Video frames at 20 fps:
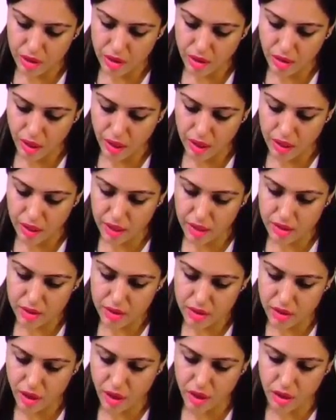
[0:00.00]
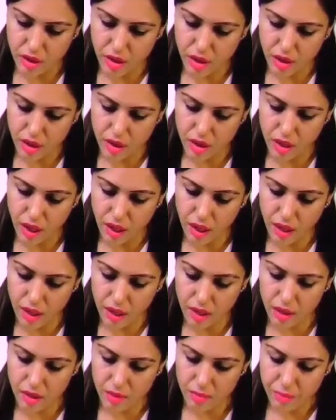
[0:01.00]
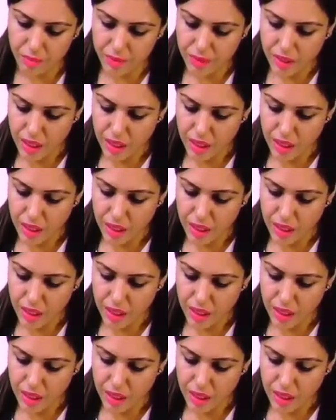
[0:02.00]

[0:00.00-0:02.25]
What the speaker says: triglyceride again,